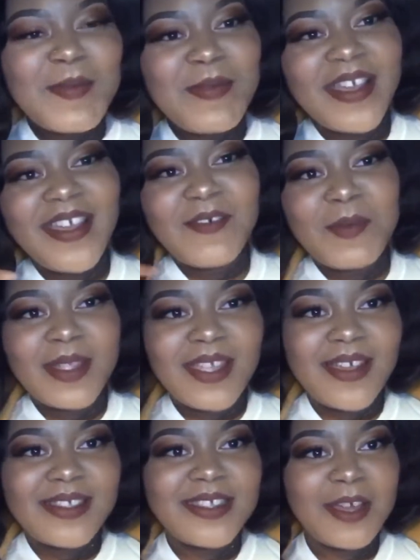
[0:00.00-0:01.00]
But yeah, we're about to
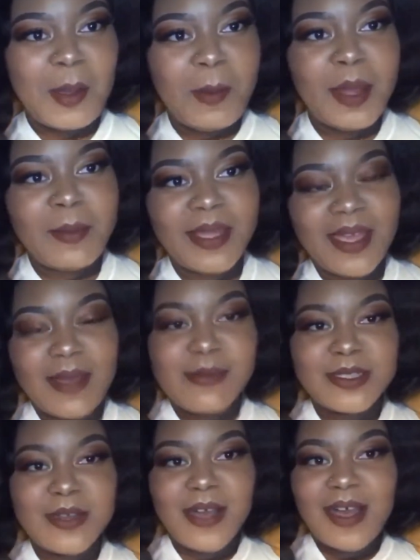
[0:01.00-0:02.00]
head to the homecoming game,
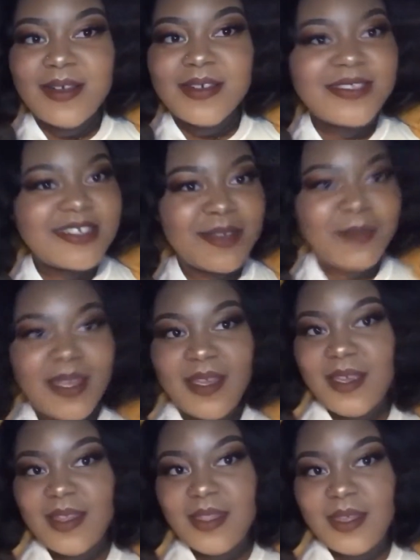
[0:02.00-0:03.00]
so I'll check back
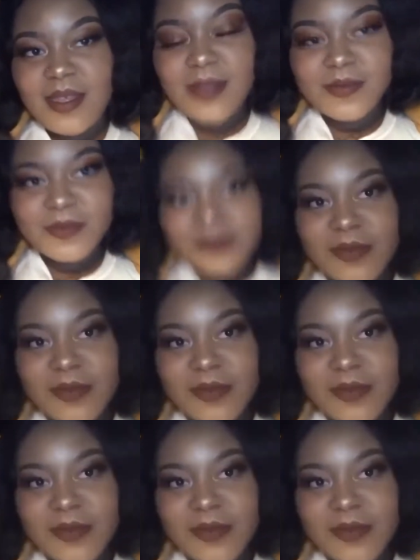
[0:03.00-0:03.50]
in then.